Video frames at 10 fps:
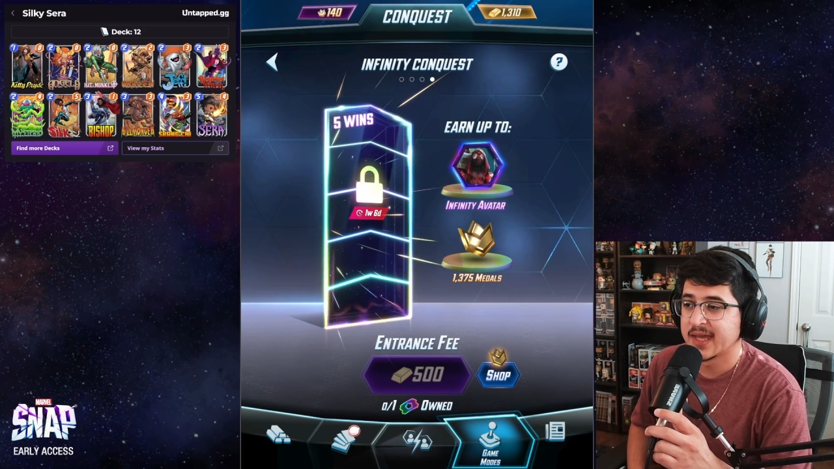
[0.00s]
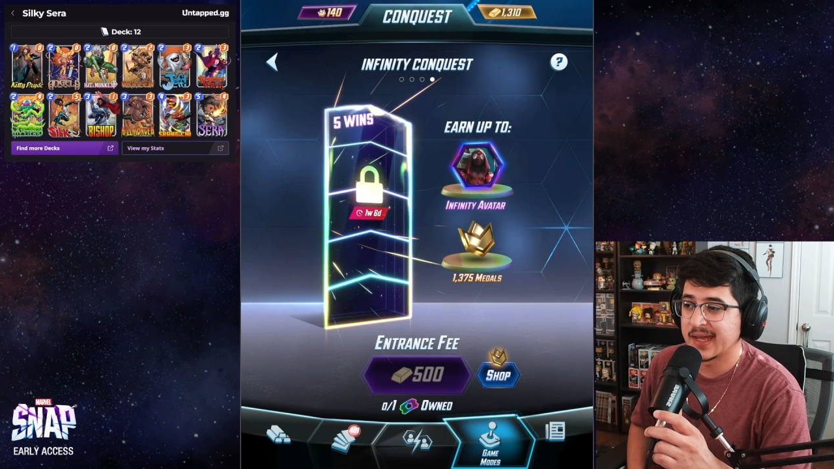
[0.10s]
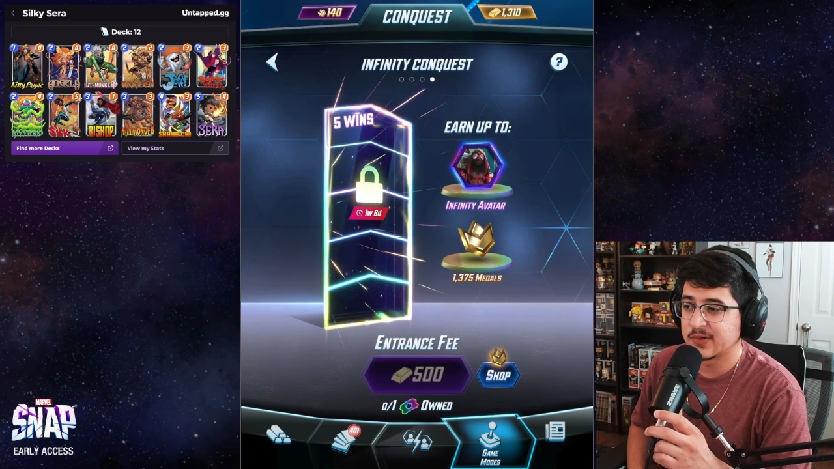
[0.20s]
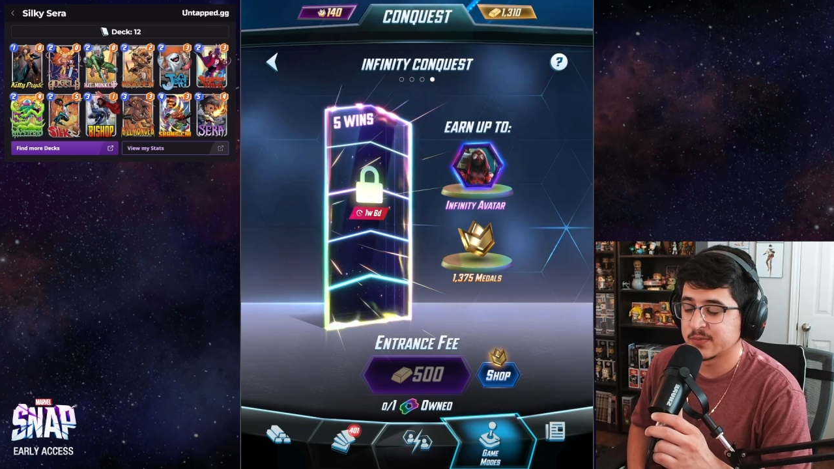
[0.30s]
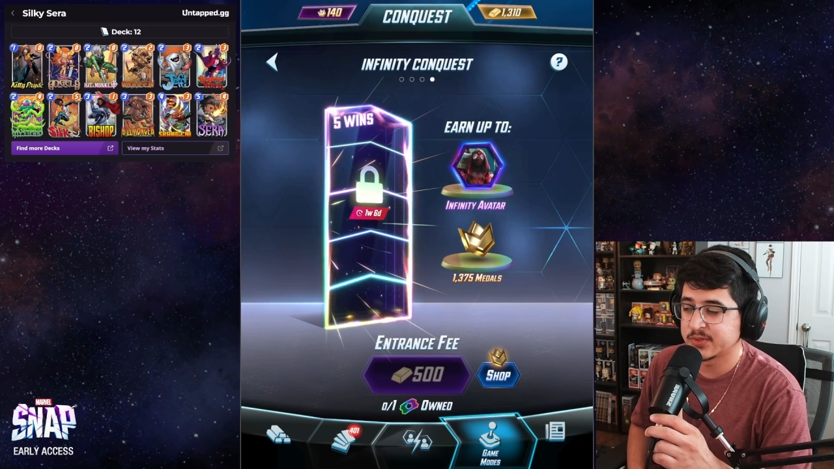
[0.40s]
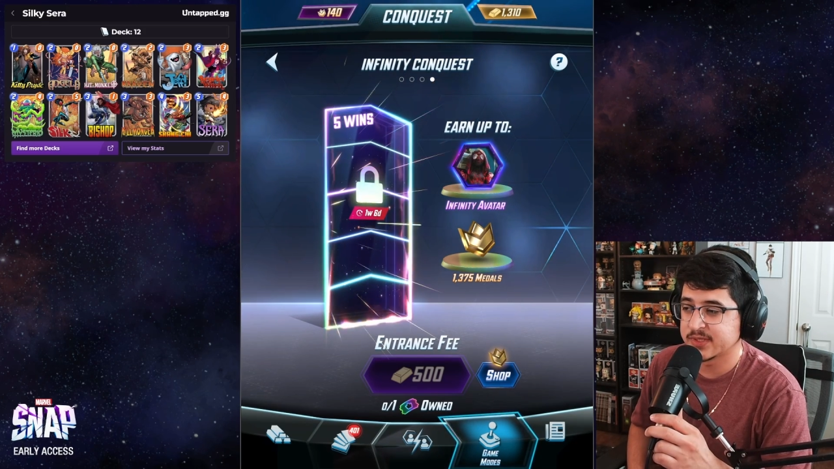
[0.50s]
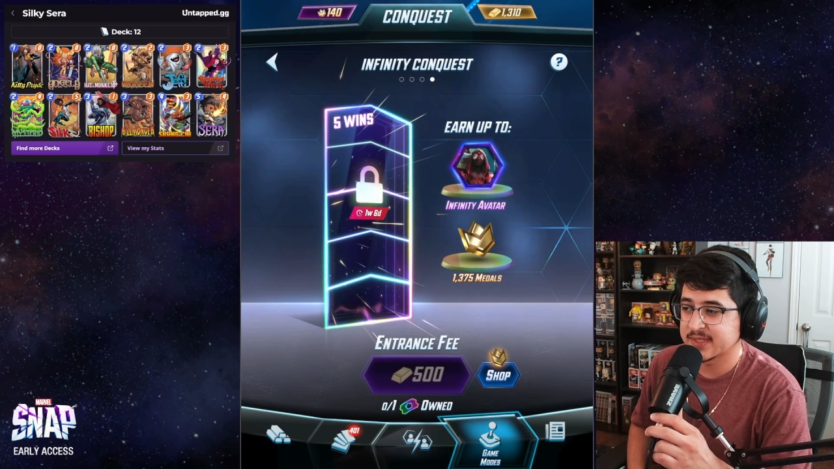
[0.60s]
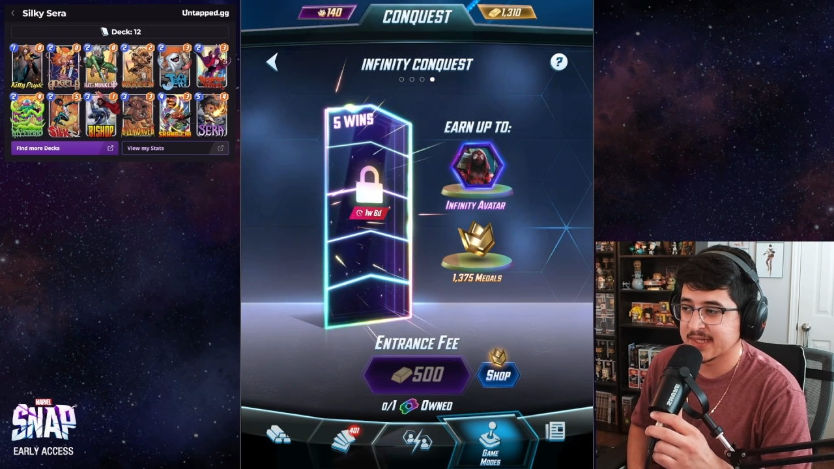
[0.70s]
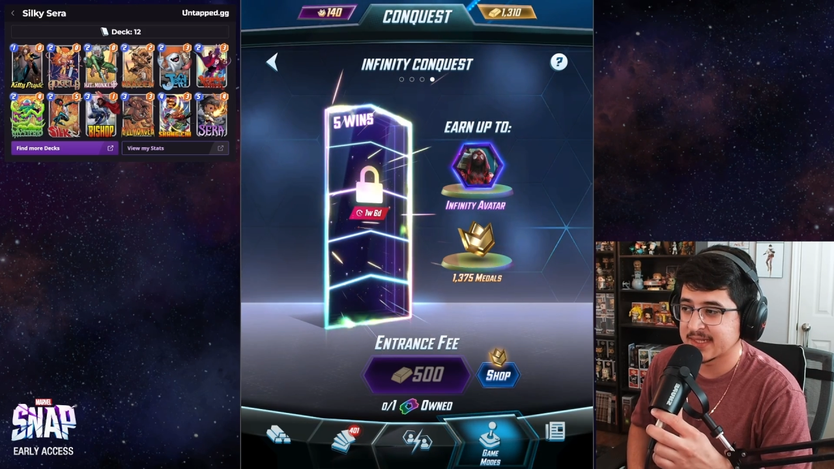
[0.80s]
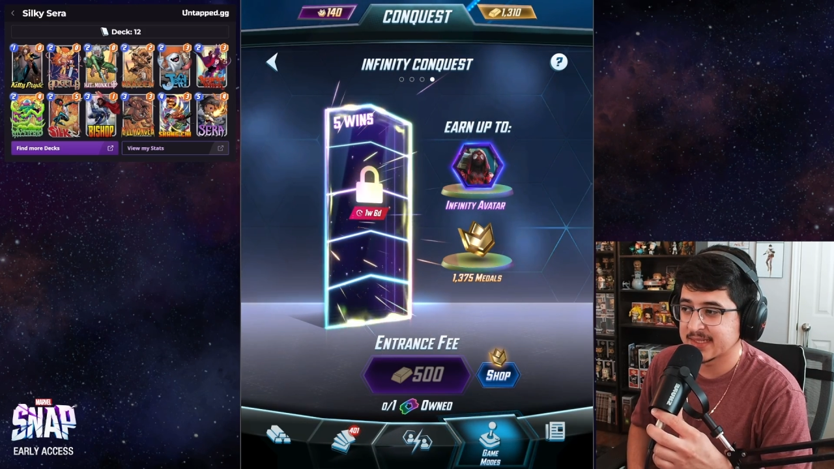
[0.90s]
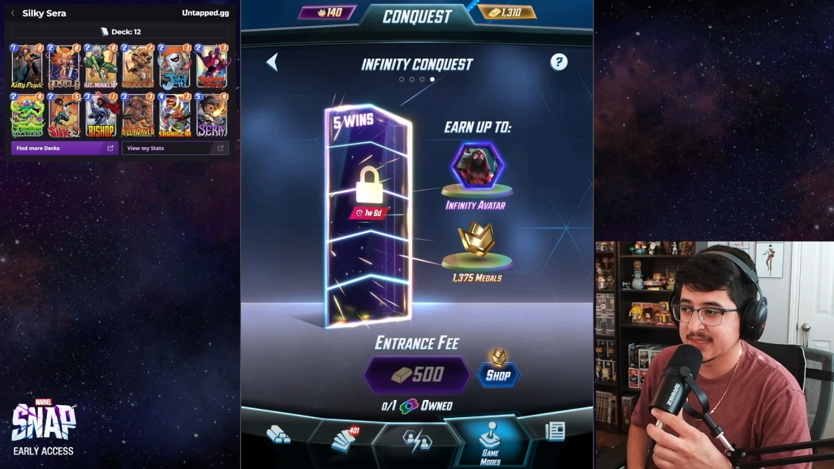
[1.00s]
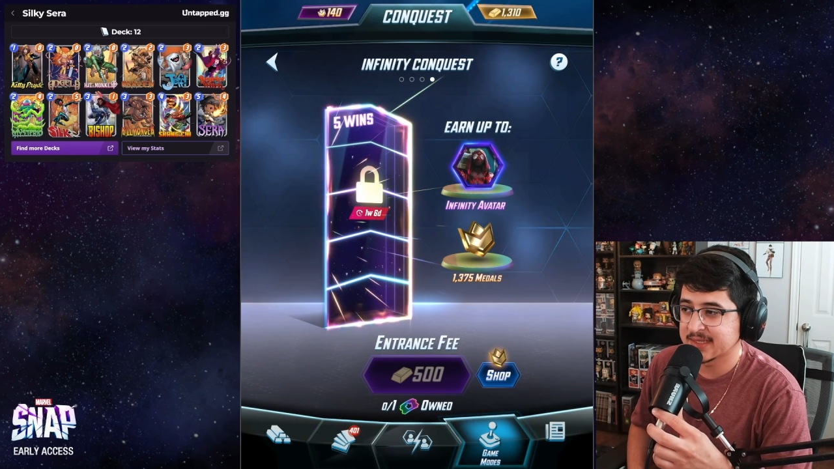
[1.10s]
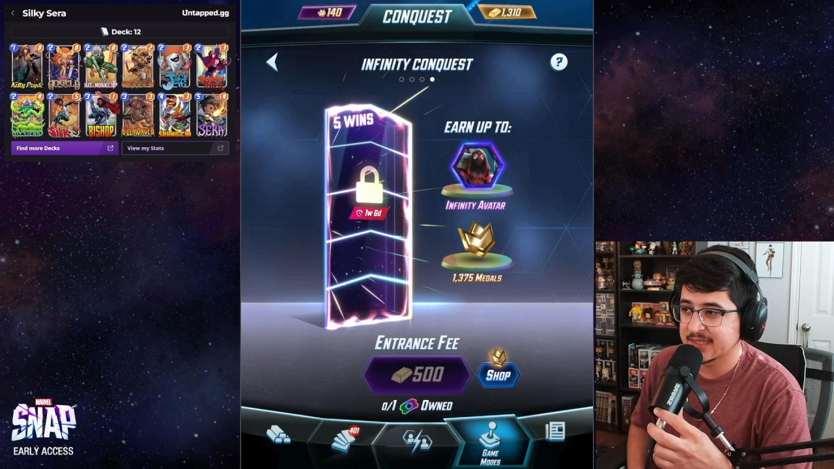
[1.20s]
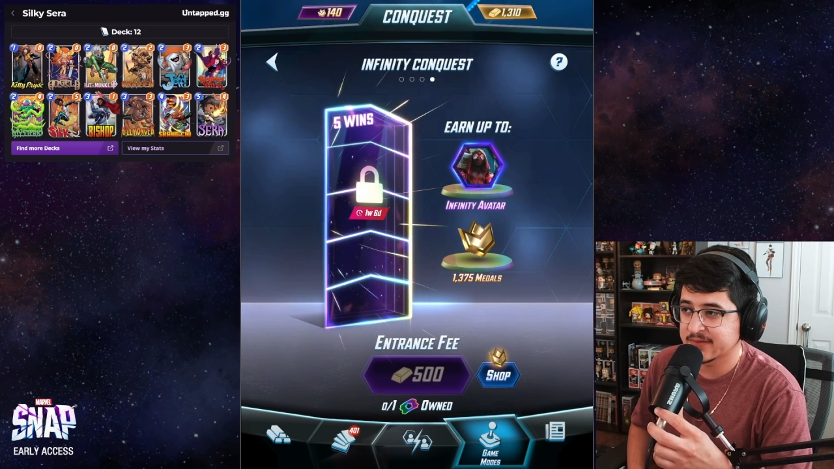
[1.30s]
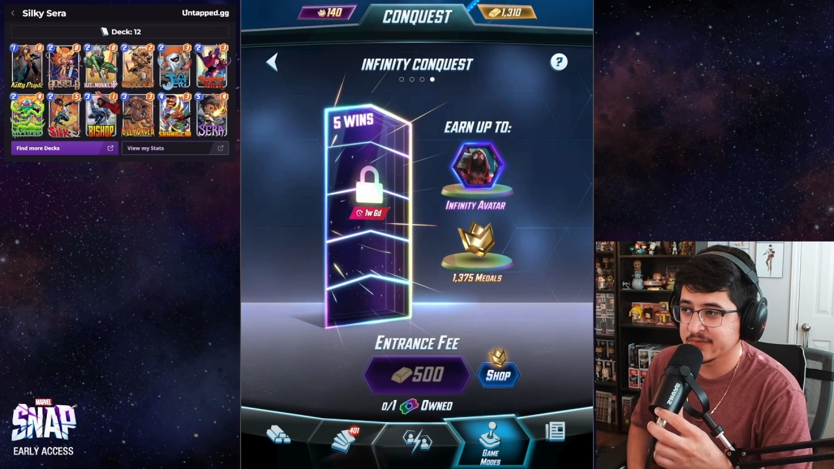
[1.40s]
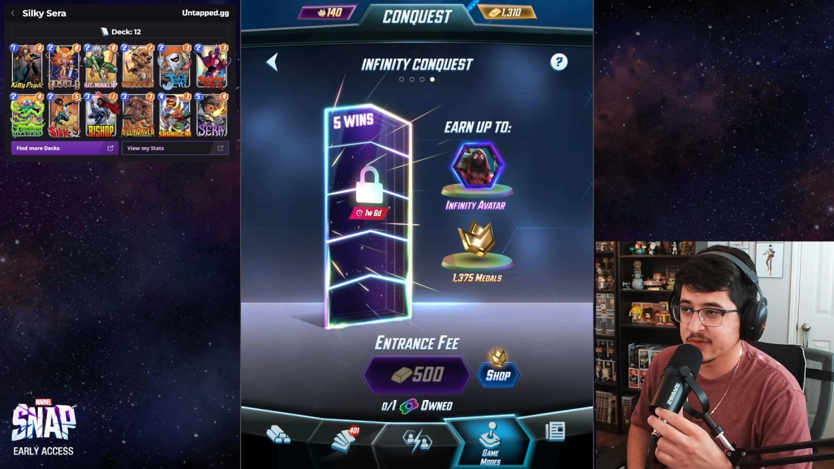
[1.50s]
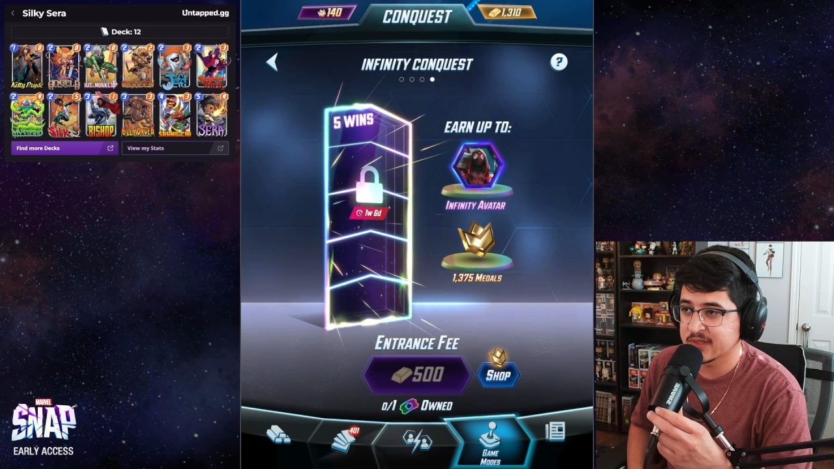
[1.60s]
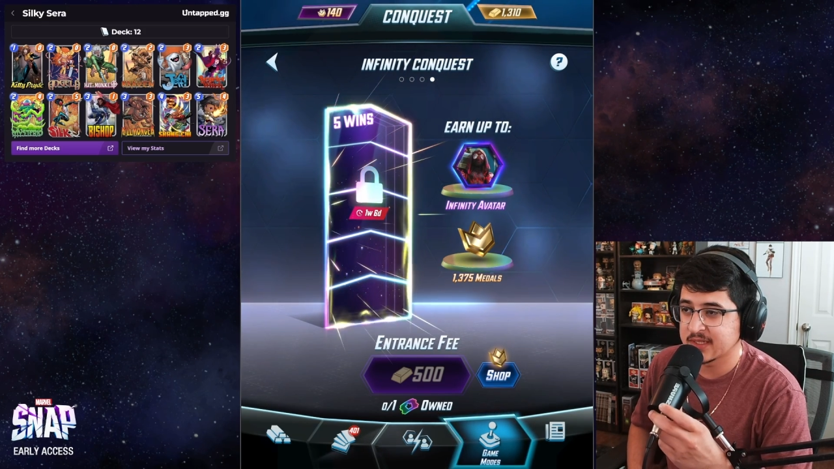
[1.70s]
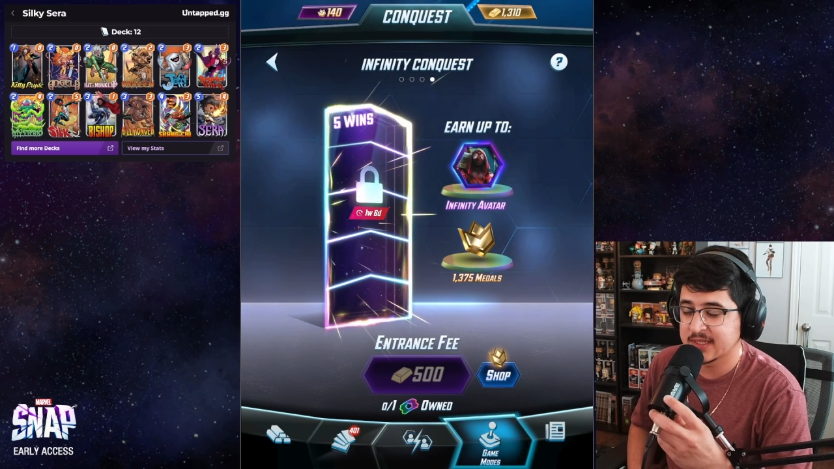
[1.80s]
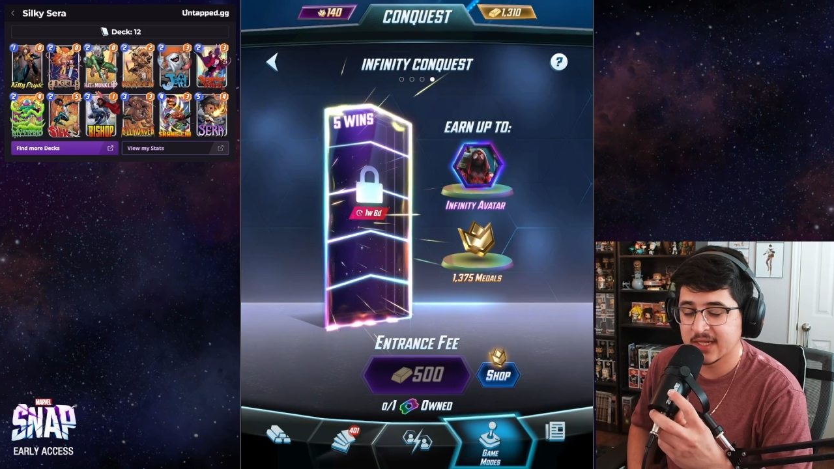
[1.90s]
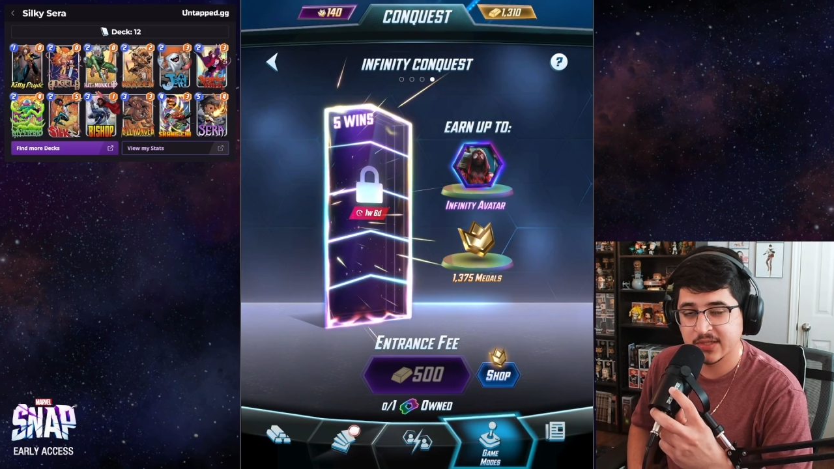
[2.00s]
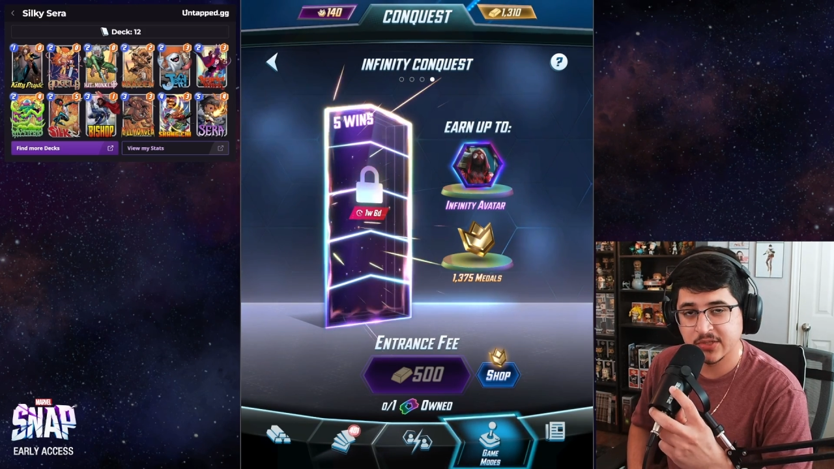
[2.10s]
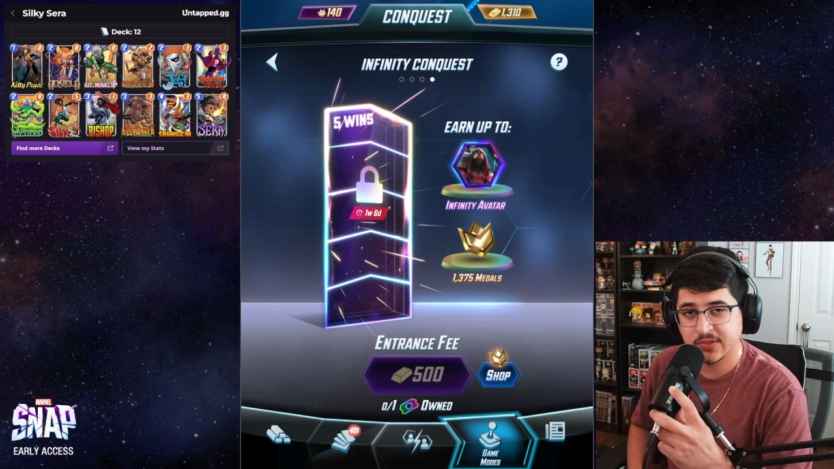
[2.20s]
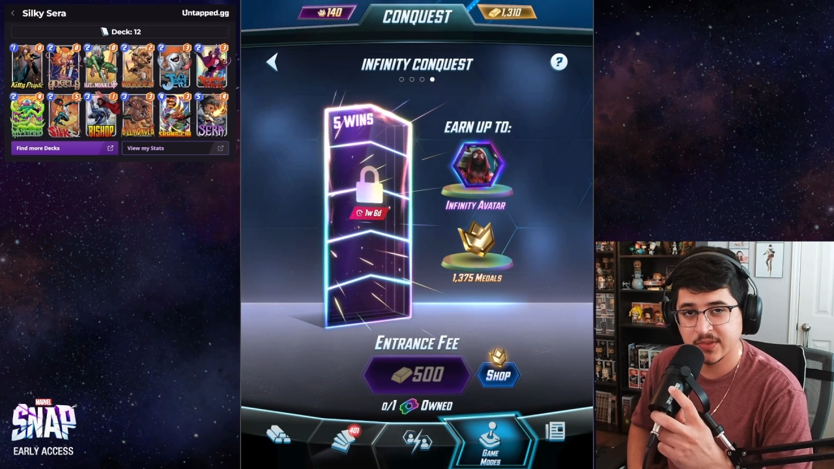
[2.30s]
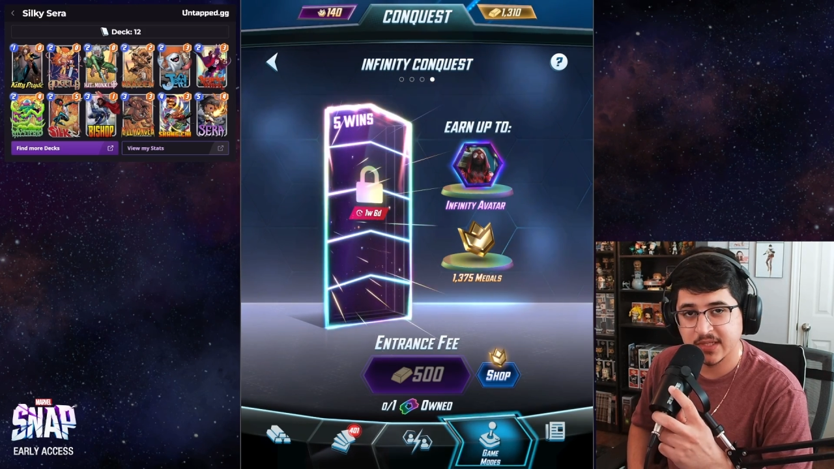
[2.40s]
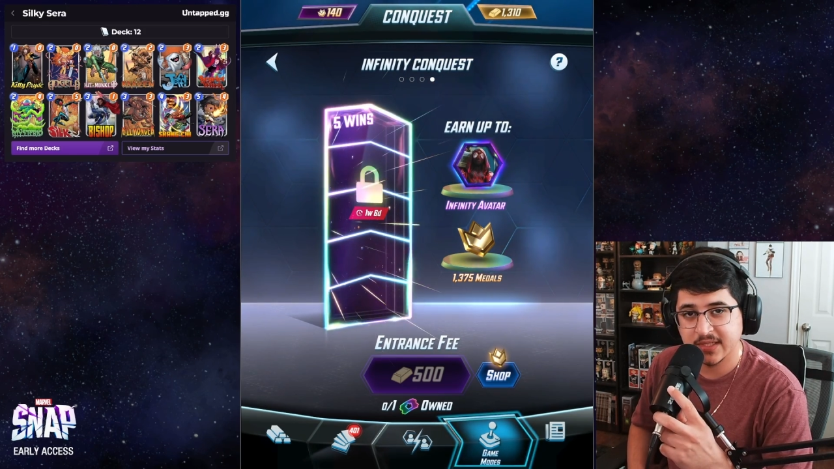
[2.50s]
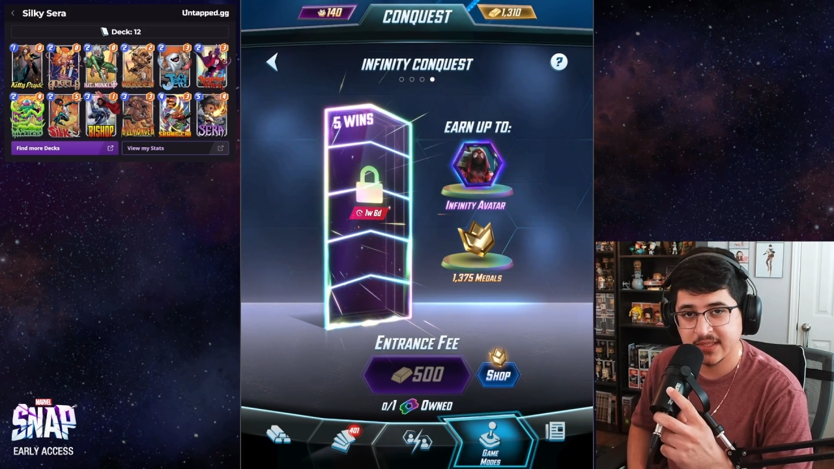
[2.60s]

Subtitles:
I will put a link for the deck code